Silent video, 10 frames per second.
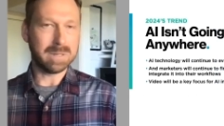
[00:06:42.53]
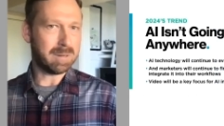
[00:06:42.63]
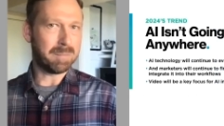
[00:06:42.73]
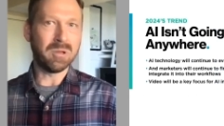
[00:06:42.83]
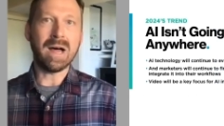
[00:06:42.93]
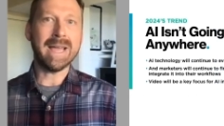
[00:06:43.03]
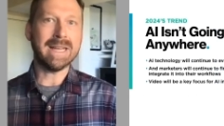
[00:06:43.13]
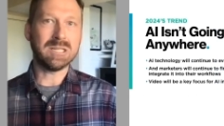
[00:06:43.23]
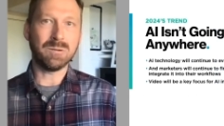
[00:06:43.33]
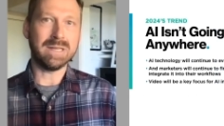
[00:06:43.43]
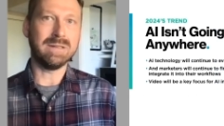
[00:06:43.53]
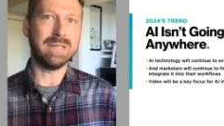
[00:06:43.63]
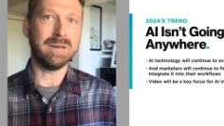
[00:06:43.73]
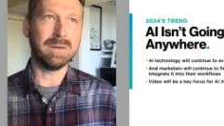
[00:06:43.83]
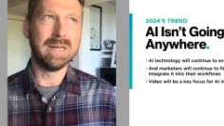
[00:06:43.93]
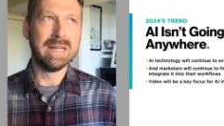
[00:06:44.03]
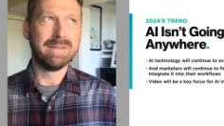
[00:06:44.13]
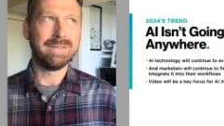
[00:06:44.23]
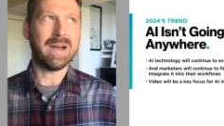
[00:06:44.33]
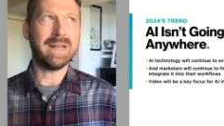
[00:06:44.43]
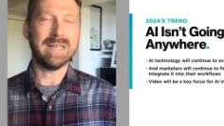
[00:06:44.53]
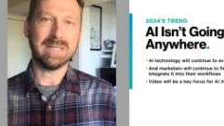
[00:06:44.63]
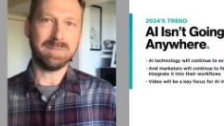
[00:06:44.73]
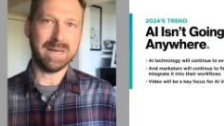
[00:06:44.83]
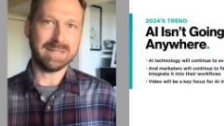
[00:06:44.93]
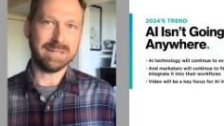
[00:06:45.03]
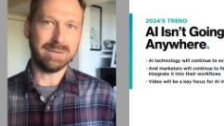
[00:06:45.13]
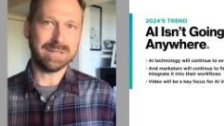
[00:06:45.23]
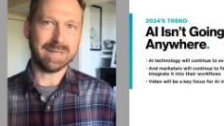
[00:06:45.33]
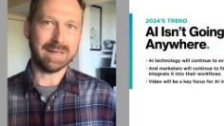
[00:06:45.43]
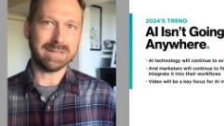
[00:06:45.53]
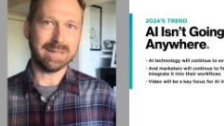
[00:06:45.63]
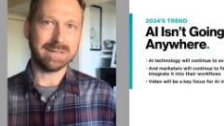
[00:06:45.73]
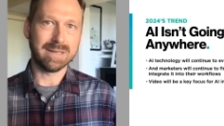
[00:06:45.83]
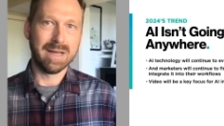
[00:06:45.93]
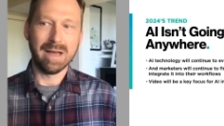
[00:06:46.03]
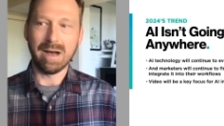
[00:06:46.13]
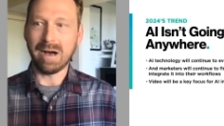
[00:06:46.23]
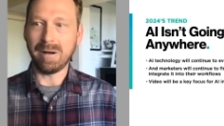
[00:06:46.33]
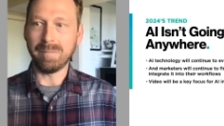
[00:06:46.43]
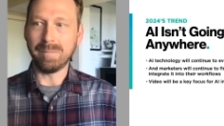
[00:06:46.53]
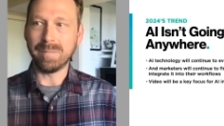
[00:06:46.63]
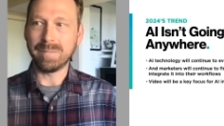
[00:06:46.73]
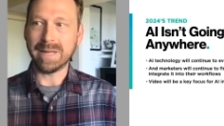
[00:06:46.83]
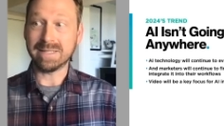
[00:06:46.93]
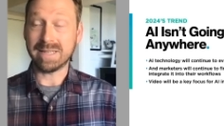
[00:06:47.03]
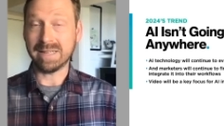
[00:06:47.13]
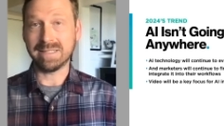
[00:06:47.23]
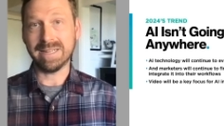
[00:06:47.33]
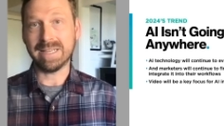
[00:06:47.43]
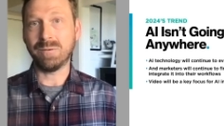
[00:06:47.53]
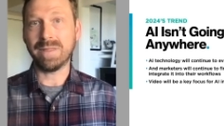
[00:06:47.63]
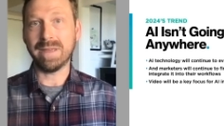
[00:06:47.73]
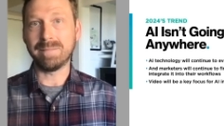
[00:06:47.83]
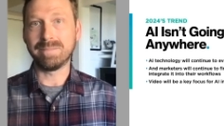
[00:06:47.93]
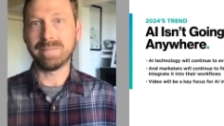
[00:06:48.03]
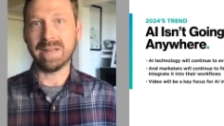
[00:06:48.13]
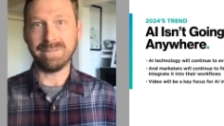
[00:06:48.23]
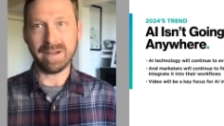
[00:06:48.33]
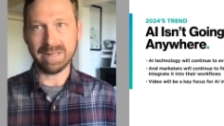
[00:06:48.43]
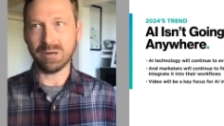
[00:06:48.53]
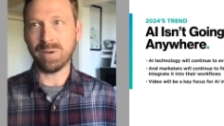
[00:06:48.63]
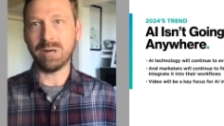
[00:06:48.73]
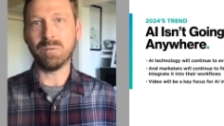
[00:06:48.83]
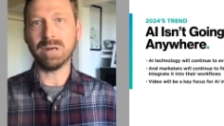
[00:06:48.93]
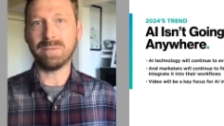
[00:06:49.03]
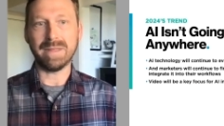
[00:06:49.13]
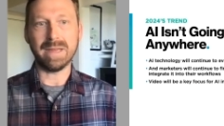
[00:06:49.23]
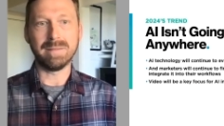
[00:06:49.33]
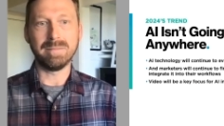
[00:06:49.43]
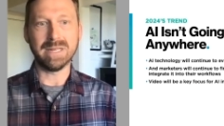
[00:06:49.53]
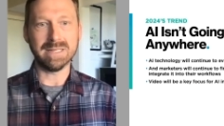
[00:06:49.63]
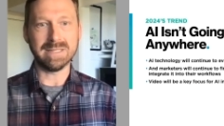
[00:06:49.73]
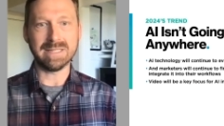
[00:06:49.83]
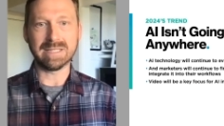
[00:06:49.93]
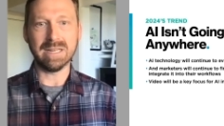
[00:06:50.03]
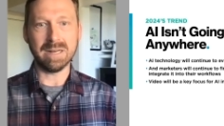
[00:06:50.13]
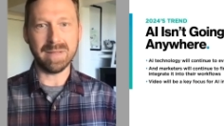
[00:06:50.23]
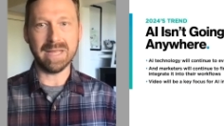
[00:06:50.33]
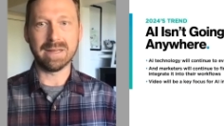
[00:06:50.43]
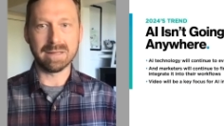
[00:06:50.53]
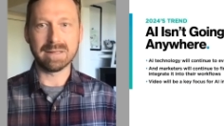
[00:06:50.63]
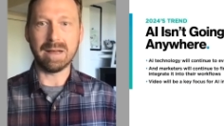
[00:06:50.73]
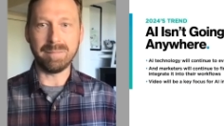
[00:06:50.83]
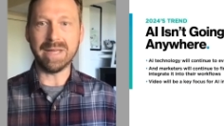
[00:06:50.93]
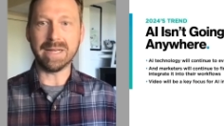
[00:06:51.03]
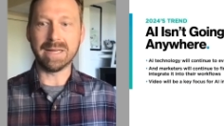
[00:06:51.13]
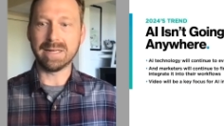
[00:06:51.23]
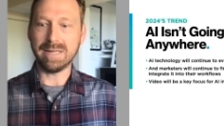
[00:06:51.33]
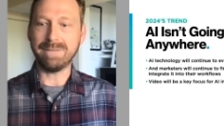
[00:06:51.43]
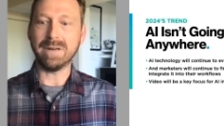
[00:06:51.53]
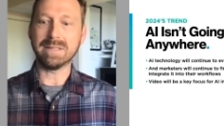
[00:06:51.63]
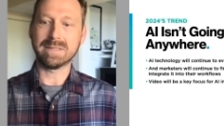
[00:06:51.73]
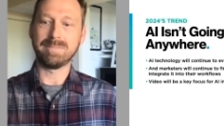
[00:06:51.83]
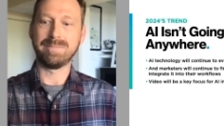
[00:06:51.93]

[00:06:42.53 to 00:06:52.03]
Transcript: applying it to what you do, finding its best use cases, and sticking with it and finding a way to work with it, because it's going to make a big difference.